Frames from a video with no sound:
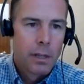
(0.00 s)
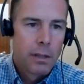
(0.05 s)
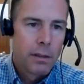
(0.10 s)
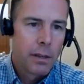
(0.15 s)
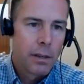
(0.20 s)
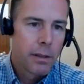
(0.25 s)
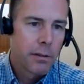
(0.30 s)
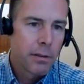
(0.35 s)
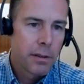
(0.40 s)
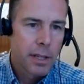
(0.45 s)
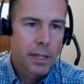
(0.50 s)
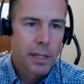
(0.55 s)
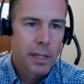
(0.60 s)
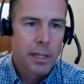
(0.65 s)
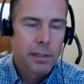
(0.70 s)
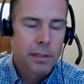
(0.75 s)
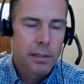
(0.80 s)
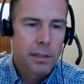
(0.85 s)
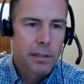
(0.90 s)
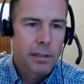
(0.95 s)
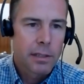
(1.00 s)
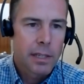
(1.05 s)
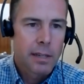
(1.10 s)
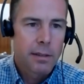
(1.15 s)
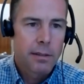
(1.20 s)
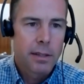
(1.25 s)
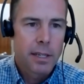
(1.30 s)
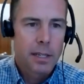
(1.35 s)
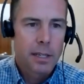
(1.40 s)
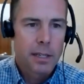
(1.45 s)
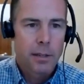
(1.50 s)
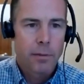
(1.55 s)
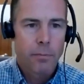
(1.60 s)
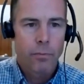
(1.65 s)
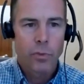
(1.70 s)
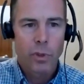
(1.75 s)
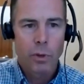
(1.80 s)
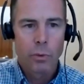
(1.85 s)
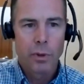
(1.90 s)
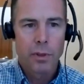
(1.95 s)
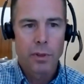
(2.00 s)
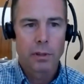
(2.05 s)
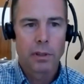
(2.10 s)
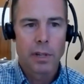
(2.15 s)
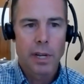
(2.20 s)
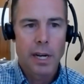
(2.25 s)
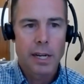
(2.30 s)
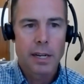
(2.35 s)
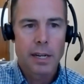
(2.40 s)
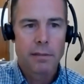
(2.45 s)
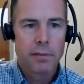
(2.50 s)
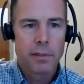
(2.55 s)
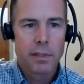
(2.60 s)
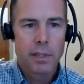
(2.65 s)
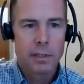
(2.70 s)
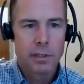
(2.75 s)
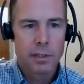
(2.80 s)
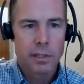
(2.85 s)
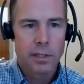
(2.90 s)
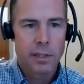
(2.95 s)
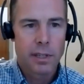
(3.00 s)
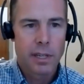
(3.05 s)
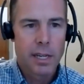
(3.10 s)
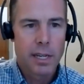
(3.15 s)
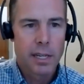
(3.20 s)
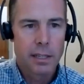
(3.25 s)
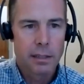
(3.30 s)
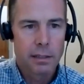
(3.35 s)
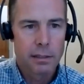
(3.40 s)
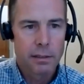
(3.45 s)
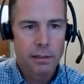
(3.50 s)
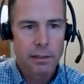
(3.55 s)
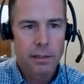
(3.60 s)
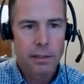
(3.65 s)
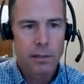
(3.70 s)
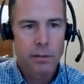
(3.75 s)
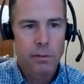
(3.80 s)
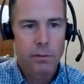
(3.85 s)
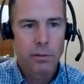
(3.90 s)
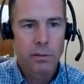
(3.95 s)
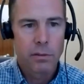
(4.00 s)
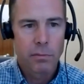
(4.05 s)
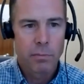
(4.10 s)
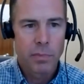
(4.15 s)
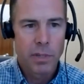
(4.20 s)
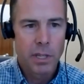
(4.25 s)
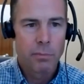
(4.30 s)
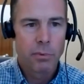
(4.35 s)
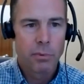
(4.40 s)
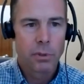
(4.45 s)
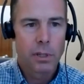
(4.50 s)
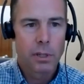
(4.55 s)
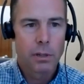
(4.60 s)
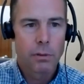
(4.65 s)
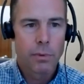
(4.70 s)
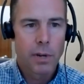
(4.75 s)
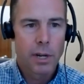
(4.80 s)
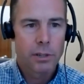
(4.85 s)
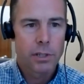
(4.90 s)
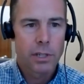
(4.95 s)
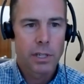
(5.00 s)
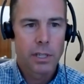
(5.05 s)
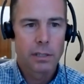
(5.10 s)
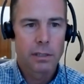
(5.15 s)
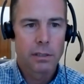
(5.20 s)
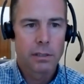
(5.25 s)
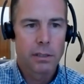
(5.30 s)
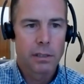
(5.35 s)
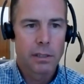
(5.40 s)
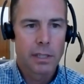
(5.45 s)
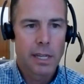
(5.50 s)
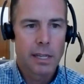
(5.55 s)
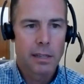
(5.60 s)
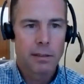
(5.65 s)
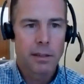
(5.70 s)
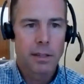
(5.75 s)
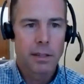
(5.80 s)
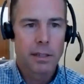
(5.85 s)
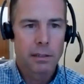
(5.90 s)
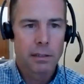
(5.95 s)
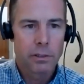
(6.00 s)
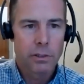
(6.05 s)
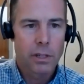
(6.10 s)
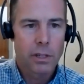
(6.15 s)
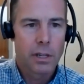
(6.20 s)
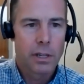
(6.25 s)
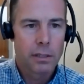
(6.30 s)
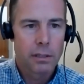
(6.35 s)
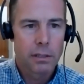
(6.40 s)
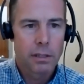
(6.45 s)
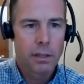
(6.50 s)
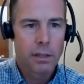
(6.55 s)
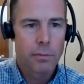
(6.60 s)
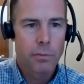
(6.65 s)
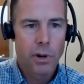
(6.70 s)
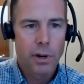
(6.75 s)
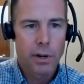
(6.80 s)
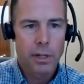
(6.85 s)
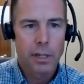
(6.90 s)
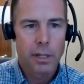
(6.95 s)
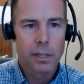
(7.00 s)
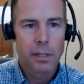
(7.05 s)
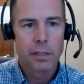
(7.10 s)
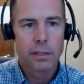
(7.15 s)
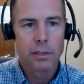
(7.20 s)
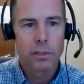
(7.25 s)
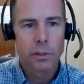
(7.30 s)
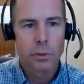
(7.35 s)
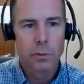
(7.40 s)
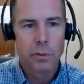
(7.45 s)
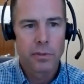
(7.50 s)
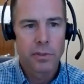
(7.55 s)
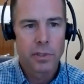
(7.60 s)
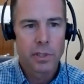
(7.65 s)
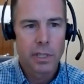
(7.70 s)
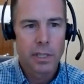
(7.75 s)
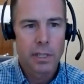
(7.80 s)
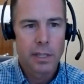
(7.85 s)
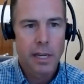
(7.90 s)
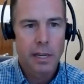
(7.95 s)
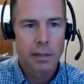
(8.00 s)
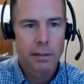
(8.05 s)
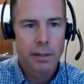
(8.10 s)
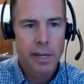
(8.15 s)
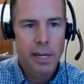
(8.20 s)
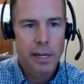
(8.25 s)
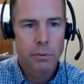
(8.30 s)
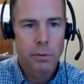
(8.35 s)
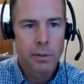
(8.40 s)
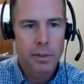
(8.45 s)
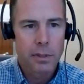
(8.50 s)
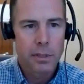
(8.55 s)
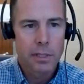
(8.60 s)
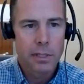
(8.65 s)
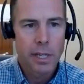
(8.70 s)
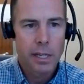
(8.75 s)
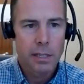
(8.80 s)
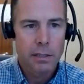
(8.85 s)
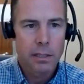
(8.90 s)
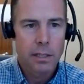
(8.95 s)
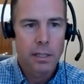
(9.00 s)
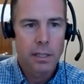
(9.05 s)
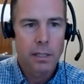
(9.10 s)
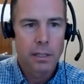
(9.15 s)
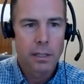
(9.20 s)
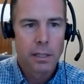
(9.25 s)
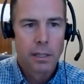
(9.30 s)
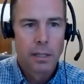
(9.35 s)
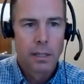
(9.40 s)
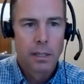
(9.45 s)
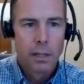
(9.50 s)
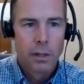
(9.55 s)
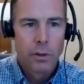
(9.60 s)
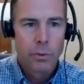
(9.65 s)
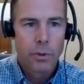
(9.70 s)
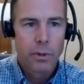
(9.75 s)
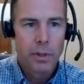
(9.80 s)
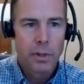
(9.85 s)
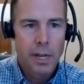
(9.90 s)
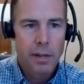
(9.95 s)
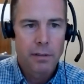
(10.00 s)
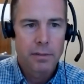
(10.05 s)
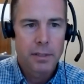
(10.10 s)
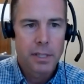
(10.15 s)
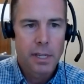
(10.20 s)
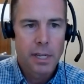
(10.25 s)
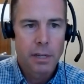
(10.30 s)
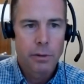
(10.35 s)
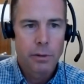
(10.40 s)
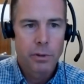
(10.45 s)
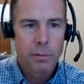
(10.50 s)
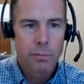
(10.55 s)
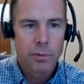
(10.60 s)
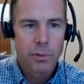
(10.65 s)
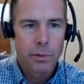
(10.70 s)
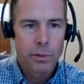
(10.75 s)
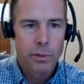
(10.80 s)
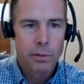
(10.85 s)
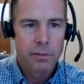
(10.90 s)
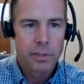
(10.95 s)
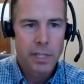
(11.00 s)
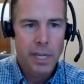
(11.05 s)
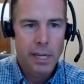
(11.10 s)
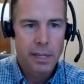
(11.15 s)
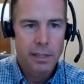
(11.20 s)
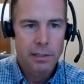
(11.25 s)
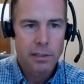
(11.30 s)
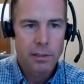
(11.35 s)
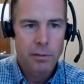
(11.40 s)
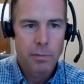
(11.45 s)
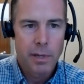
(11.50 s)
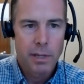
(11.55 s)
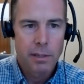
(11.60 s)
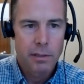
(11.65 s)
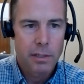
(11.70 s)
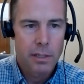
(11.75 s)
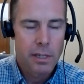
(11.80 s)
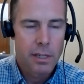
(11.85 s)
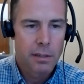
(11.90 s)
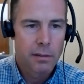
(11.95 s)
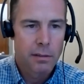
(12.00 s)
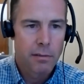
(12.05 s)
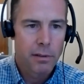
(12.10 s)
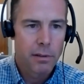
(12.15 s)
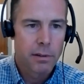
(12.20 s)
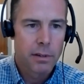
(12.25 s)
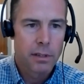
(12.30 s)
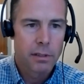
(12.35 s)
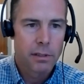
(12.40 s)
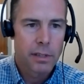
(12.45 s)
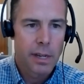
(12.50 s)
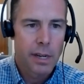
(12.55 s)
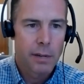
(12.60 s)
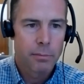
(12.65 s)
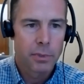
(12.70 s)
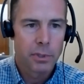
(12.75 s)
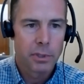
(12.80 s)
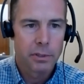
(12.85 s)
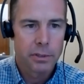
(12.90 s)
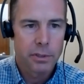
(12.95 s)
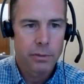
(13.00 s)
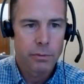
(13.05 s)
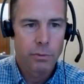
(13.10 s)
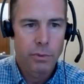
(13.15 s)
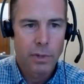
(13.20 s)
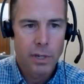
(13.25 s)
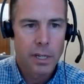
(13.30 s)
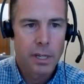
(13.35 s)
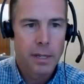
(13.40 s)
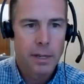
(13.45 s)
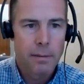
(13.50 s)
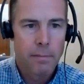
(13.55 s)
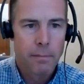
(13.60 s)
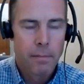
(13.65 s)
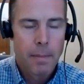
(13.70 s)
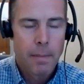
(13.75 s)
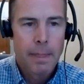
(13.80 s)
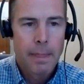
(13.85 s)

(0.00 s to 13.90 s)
The other thing is is I think with a lot of these things, people are rushing to get things onto the market, and so we've seen that a lot with the testing, where the FDA would approve tests based on 30 samples run.